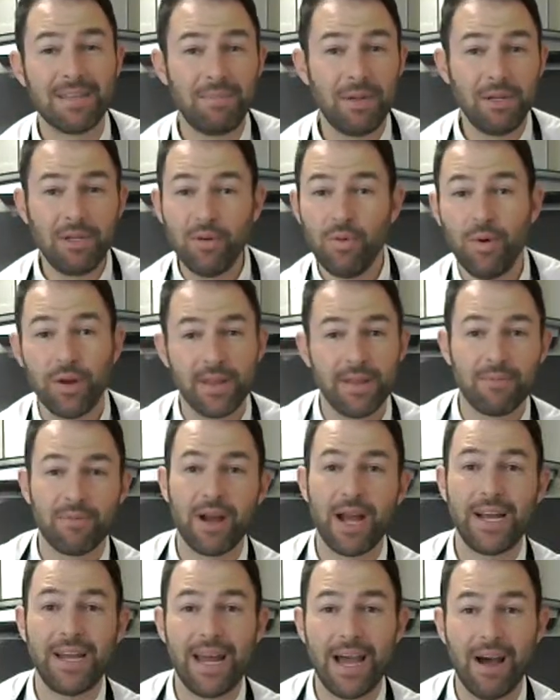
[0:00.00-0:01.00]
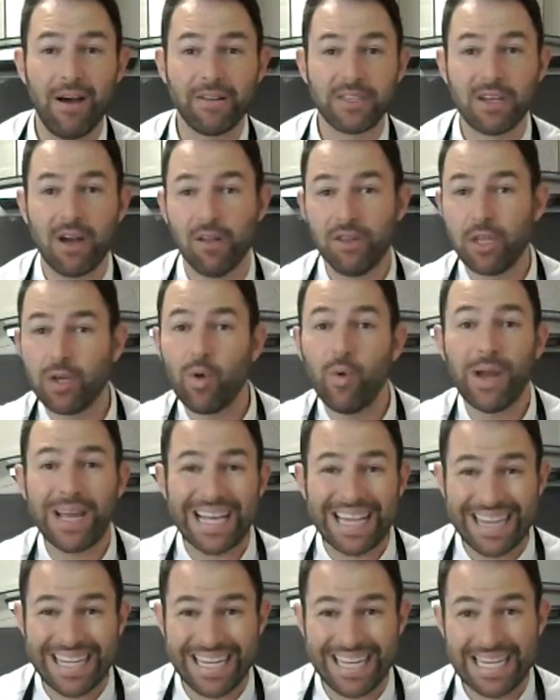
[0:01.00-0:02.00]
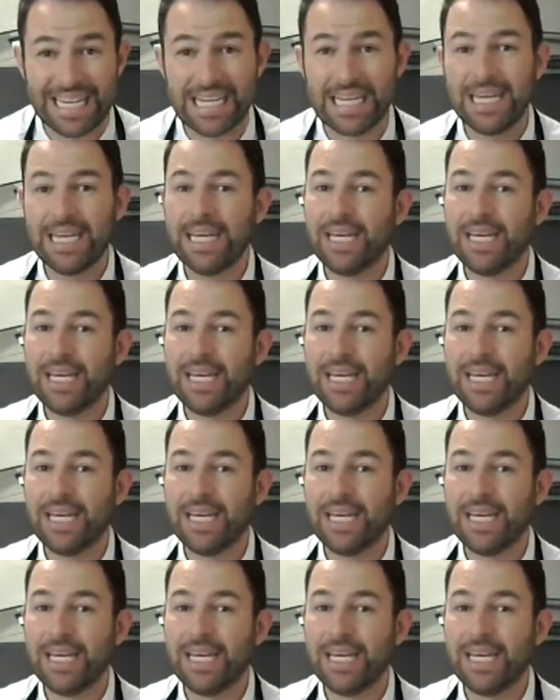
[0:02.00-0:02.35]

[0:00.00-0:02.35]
I'm going to do one of them right now. It's called the quick clean.